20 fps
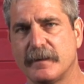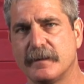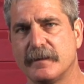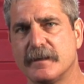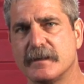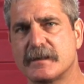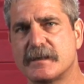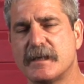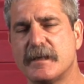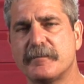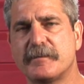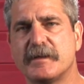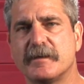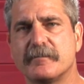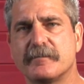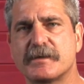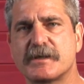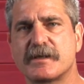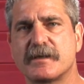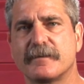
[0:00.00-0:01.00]
The
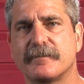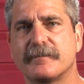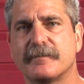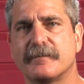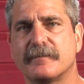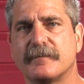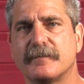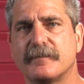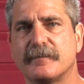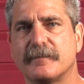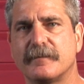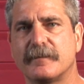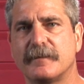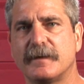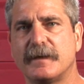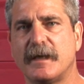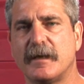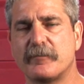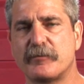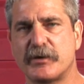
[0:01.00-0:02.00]
symptoms
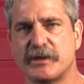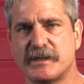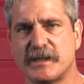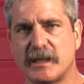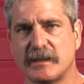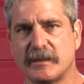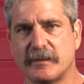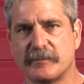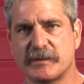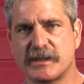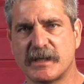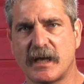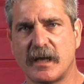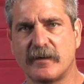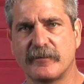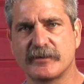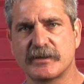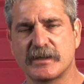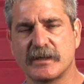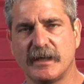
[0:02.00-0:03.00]
can present
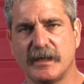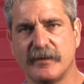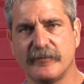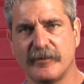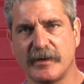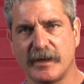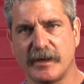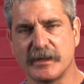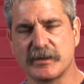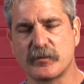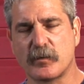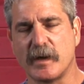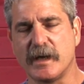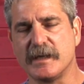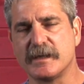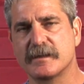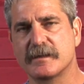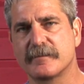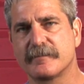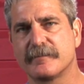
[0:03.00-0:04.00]
themselves in various
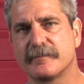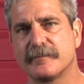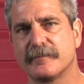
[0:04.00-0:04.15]
ways.